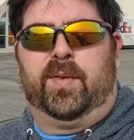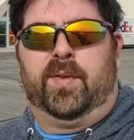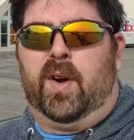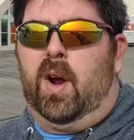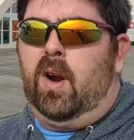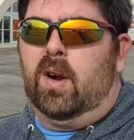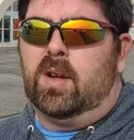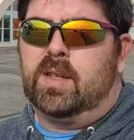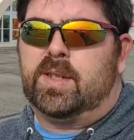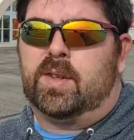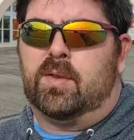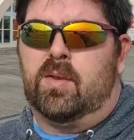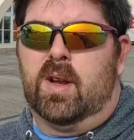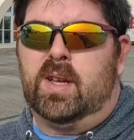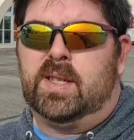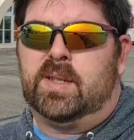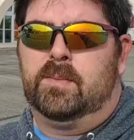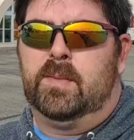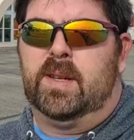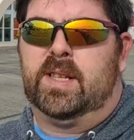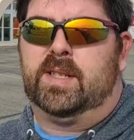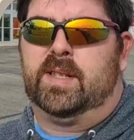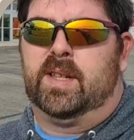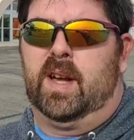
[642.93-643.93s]
As far as
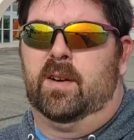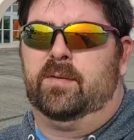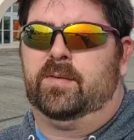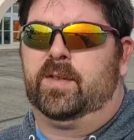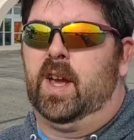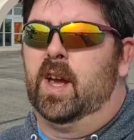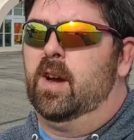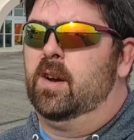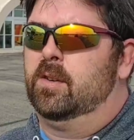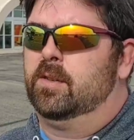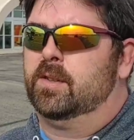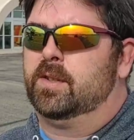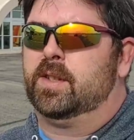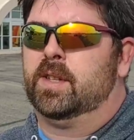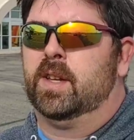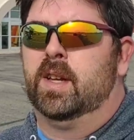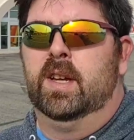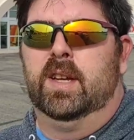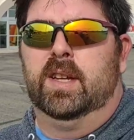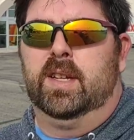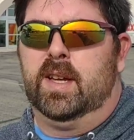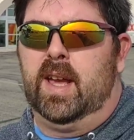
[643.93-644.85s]
Christmas stuff goes,